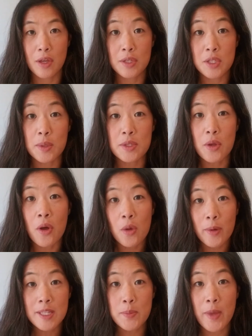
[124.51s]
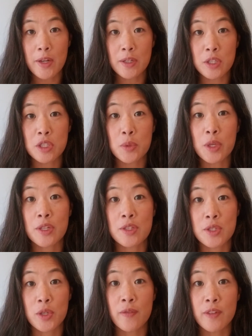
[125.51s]
So it's always better to do
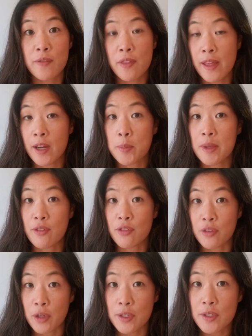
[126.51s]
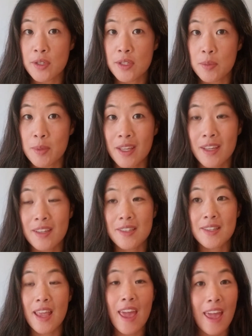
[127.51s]
conservative therapy first
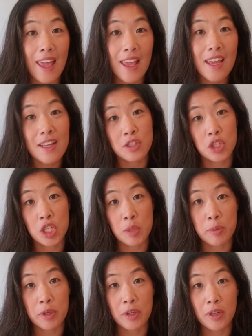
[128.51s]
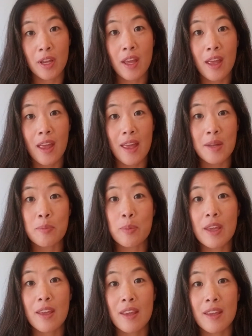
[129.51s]
because A, it's cheaper, and
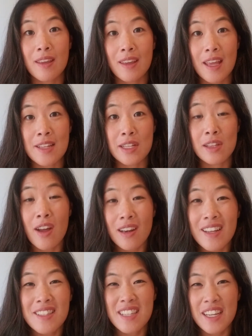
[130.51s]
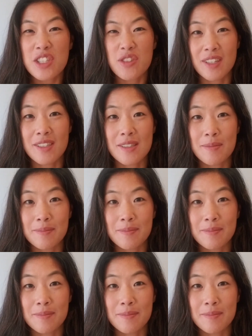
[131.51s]
B, it's a lot less dangerous.